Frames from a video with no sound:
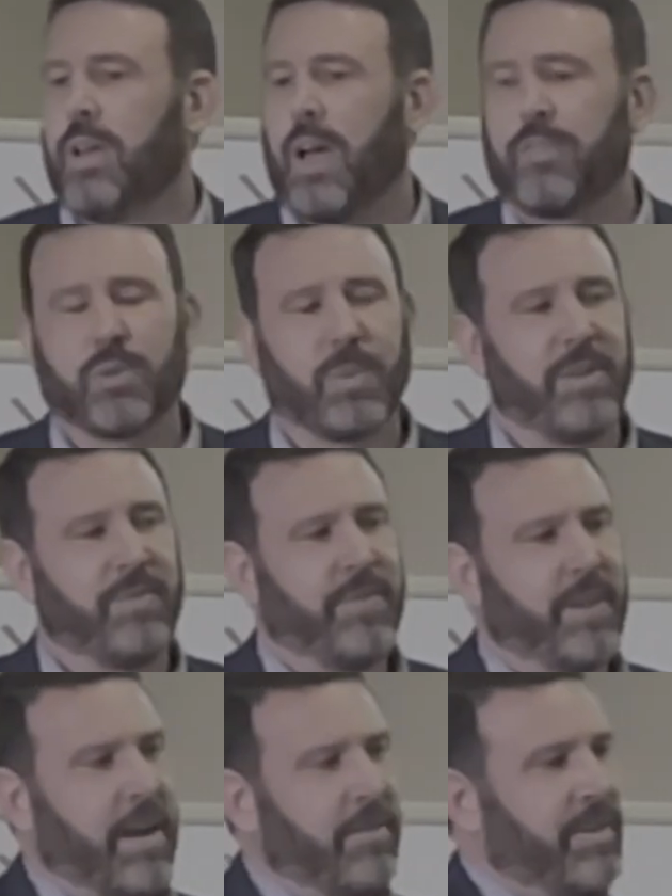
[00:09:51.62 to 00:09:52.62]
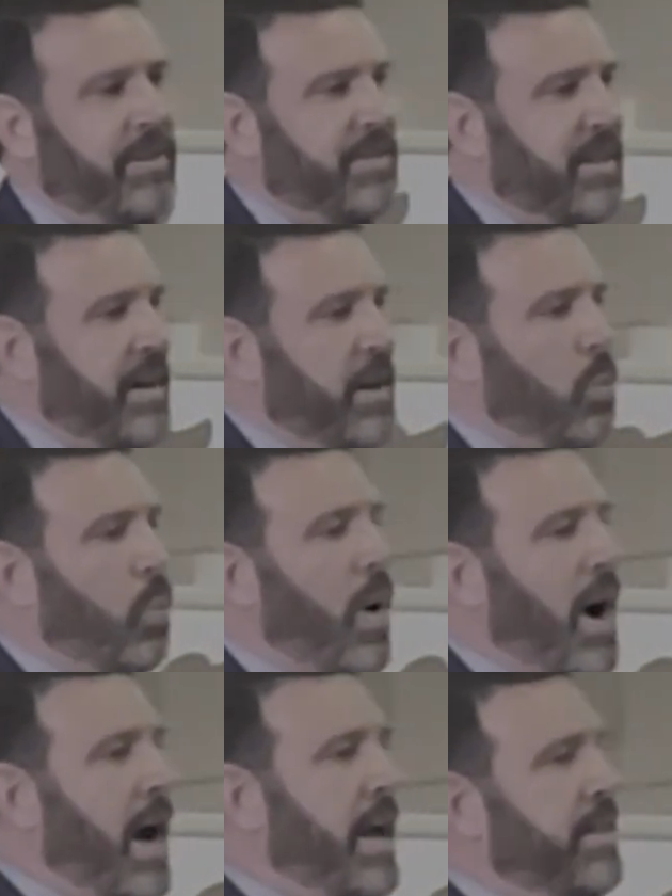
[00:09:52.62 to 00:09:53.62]
After we have decided
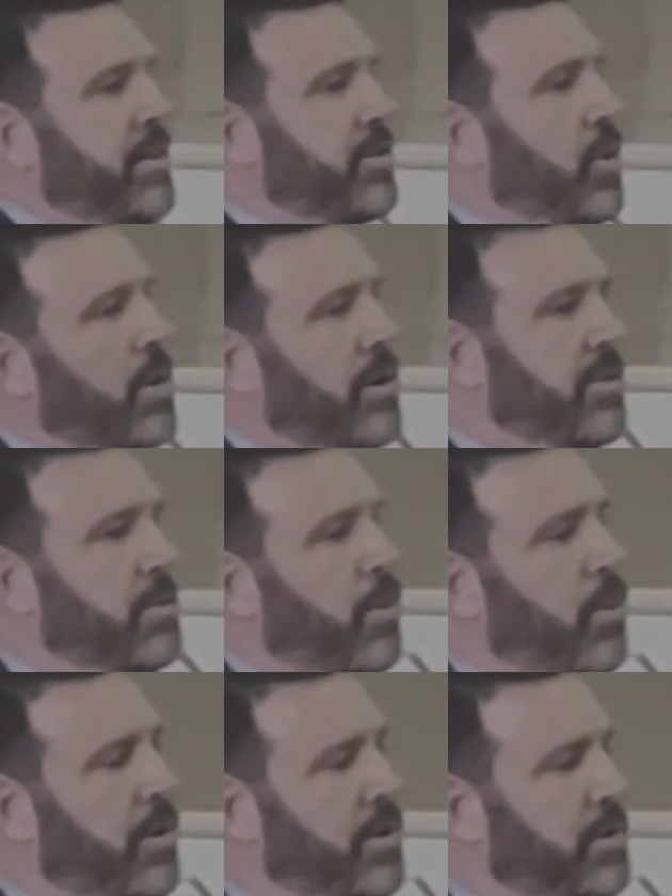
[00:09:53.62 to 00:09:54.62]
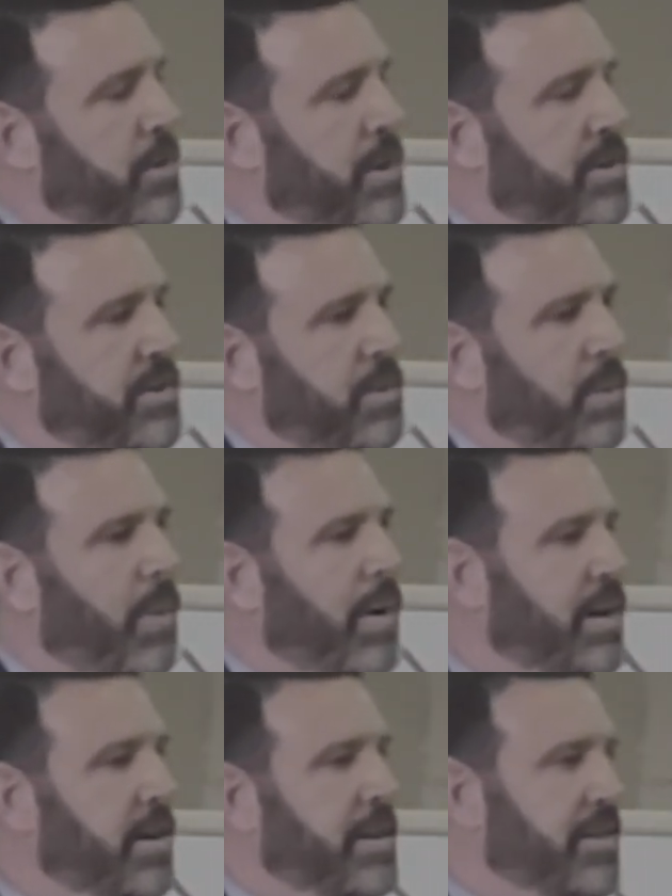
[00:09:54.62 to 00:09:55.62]
why this goal is important to us, we want
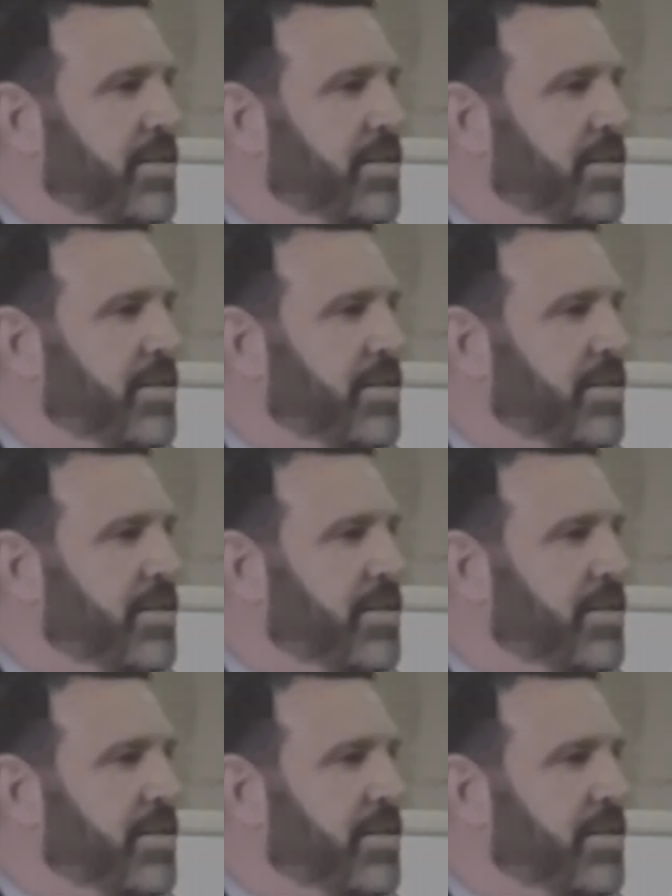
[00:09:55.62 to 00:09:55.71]
to look at